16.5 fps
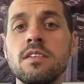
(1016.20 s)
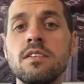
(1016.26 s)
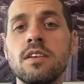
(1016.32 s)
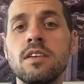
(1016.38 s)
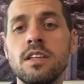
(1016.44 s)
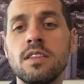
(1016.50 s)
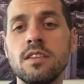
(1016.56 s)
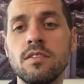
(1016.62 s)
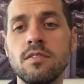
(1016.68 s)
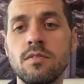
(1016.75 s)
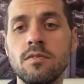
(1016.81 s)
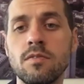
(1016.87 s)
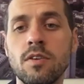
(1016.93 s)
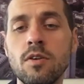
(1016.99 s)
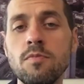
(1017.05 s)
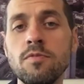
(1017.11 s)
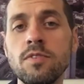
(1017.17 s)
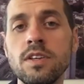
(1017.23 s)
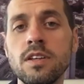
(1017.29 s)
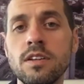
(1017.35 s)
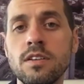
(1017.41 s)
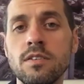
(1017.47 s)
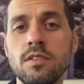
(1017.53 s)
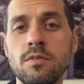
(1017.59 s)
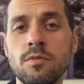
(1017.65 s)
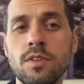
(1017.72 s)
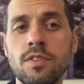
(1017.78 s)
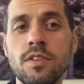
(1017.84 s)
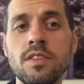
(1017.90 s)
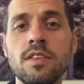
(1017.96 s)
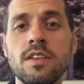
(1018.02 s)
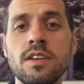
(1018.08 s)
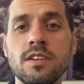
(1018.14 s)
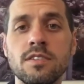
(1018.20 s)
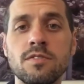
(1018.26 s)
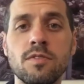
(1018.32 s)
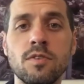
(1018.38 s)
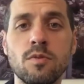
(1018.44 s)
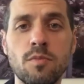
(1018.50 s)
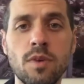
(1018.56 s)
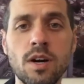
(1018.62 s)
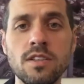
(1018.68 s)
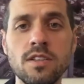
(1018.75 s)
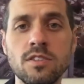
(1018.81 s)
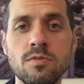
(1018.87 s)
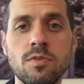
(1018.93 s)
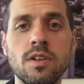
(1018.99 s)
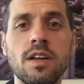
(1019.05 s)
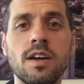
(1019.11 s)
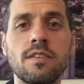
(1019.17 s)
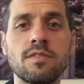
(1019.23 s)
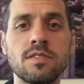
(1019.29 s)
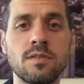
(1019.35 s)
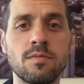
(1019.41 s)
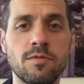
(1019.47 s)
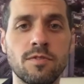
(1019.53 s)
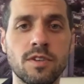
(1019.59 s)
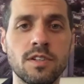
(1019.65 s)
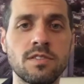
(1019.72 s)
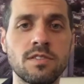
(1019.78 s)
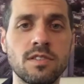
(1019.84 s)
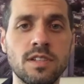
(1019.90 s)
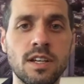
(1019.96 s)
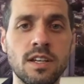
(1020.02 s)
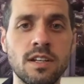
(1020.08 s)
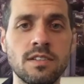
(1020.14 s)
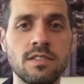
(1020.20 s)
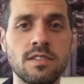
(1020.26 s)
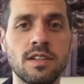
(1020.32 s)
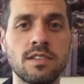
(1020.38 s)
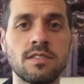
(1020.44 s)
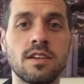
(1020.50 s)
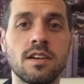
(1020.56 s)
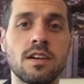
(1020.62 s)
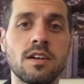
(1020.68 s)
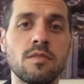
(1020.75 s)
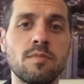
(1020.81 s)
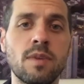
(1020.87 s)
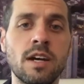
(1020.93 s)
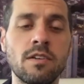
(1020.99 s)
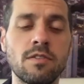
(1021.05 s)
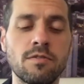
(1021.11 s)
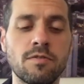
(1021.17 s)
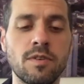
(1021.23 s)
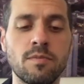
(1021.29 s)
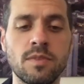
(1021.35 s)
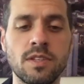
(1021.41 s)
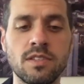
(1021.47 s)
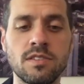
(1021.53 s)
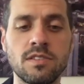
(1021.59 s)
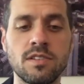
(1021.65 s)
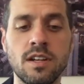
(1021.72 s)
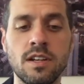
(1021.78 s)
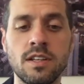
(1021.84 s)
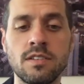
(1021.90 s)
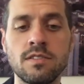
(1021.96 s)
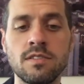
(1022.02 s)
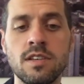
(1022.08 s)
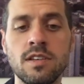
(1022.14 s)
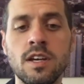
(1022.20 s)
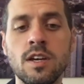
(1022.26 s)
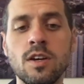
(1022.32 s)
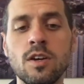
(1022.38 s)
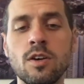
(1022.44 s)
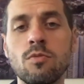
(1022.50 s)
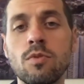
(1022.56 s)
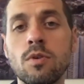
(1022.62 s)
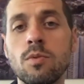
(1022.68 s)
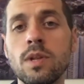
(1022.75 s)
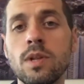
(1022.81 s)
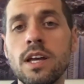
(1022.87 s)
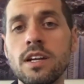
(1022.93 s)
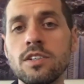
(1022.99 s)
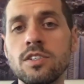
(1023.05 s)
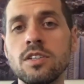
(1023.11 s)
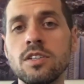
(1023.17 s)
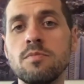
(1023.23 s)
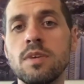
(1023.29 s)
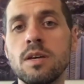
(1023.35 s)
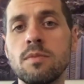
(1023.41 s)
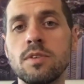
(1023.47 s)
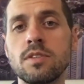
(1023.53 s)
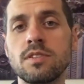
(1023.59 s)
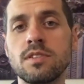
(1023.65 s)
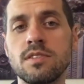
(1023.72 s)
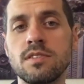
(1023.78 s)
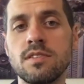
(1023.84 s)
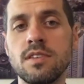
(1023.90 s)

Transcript: the in the hopefully in a, within the next few months we'll have some first data sets that come out from these studies where we'll actually be able to